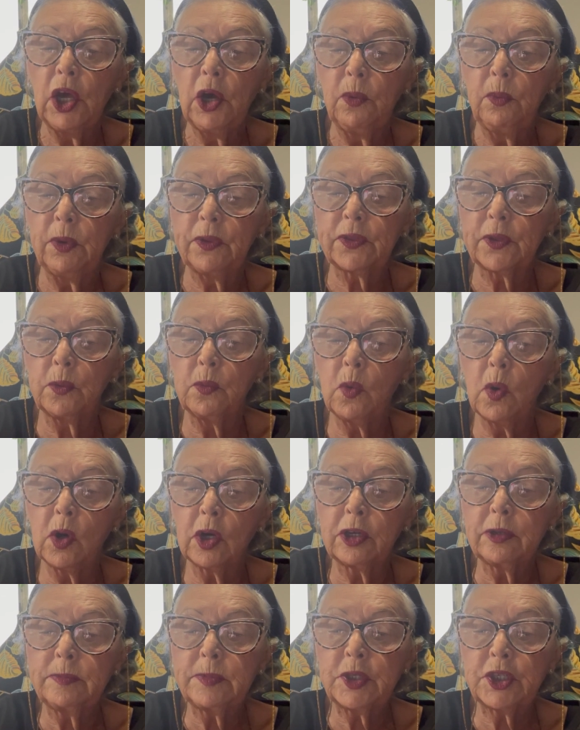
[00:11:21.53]
with a
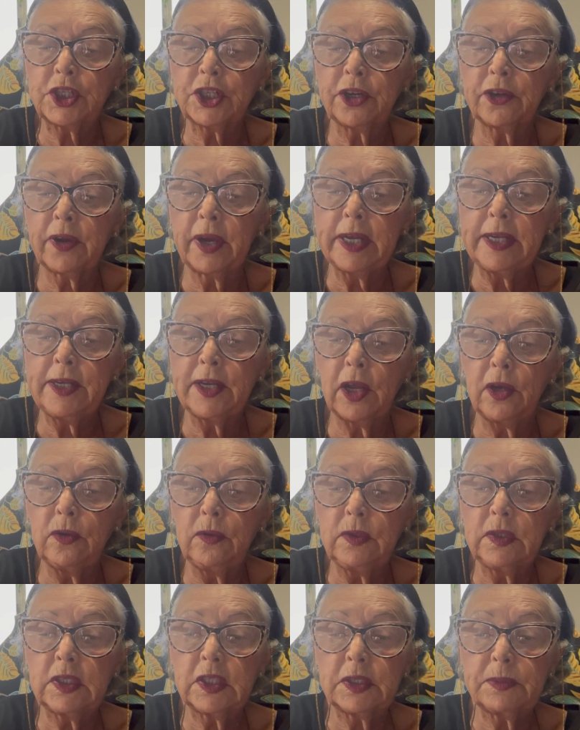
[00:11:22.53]
warm cherry
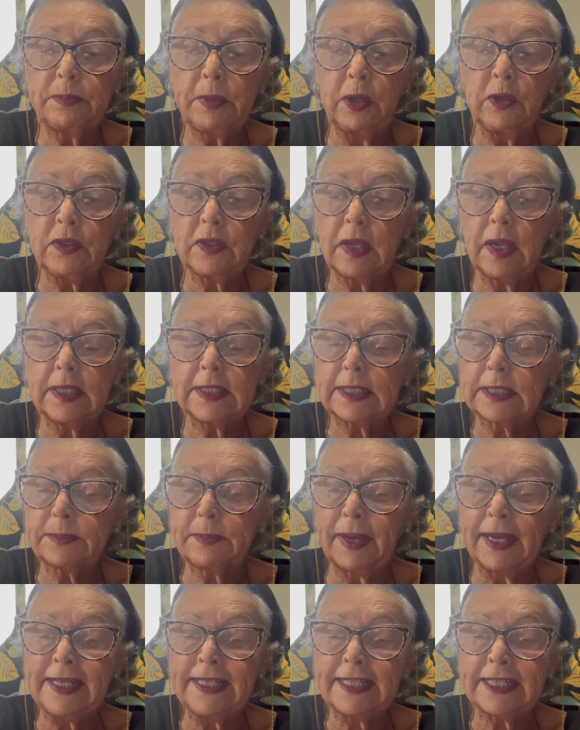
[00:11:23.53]
note
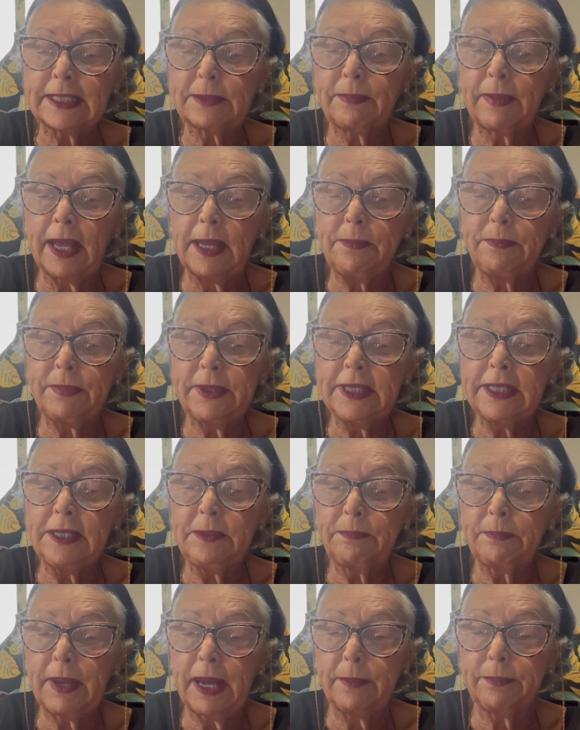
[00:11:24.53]
spiced by
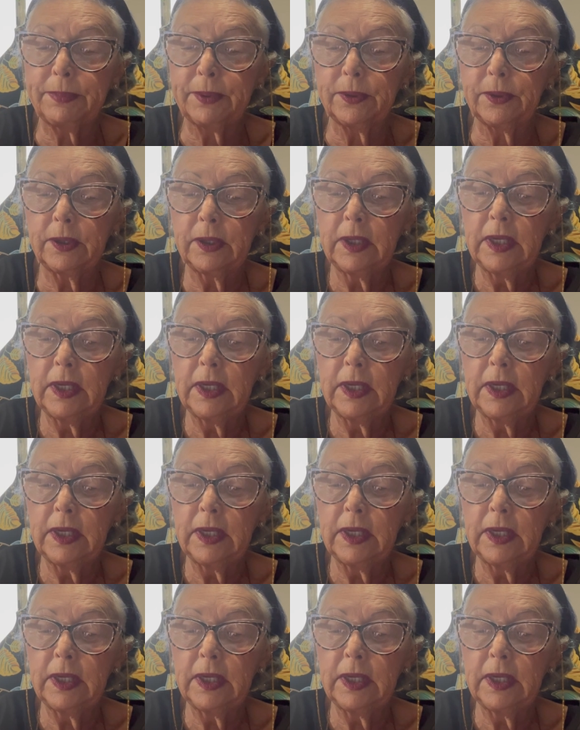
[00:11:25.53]
pink pepper.